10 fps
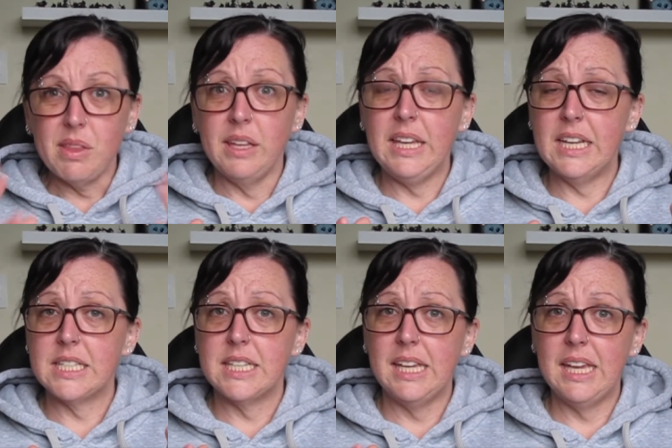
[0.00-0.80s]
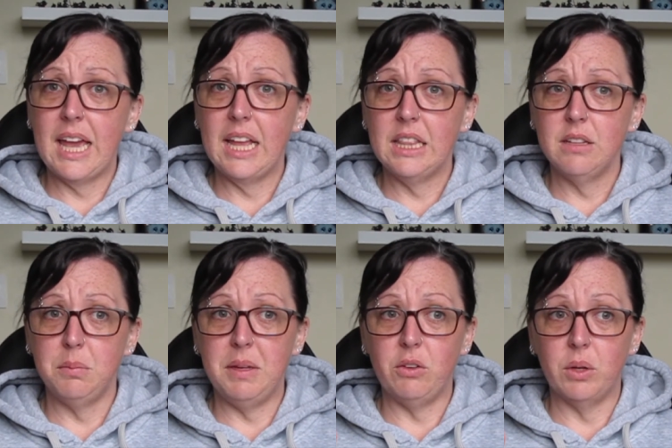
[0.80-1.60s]
yes he had
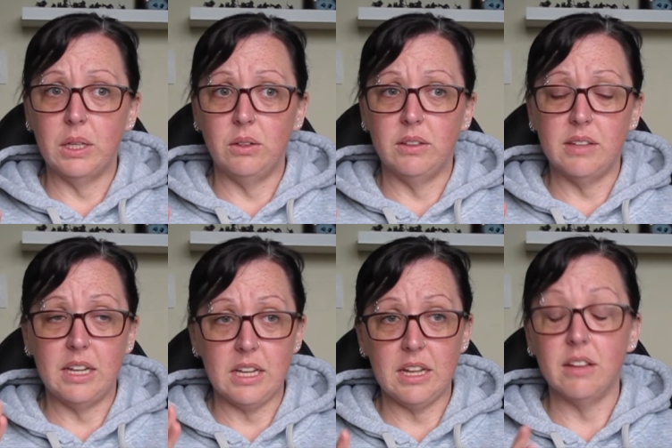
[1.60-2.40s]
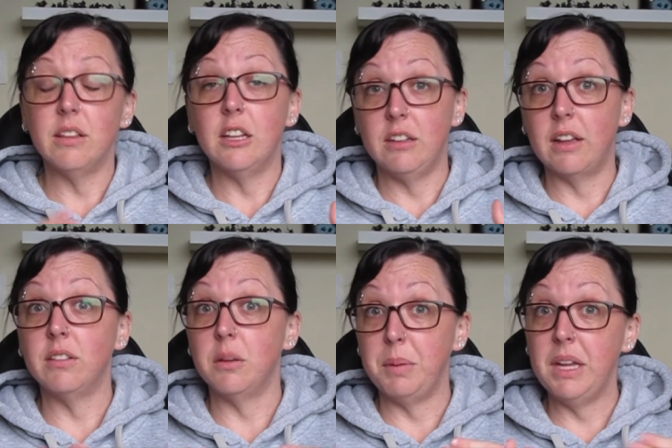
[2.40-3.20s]
this mental illness and yes it
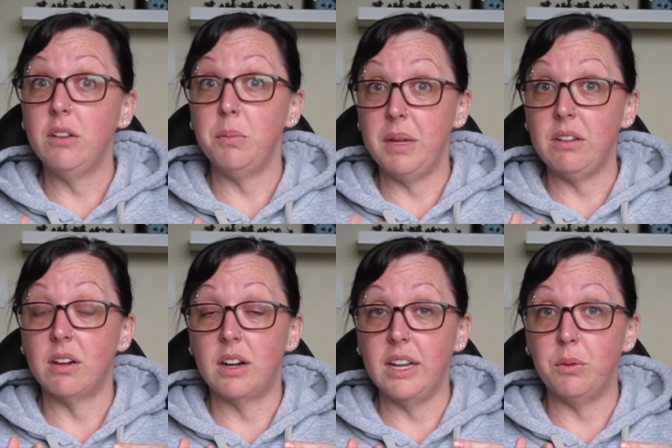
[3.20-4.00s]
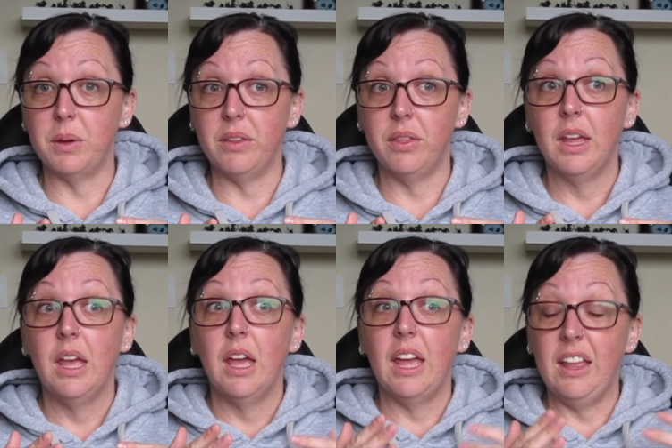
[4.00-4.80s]
does appear to be tied with
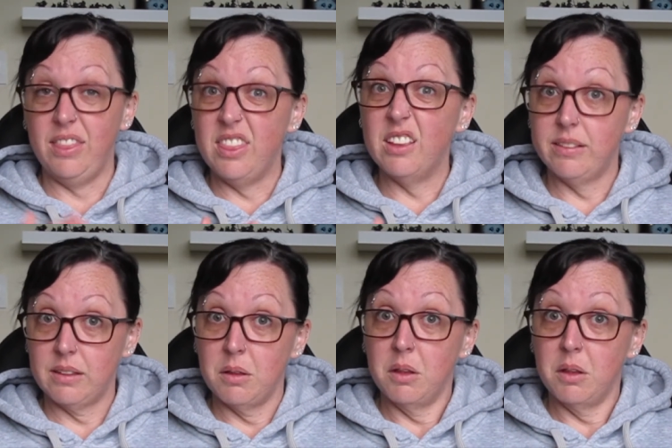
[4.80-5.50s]
in this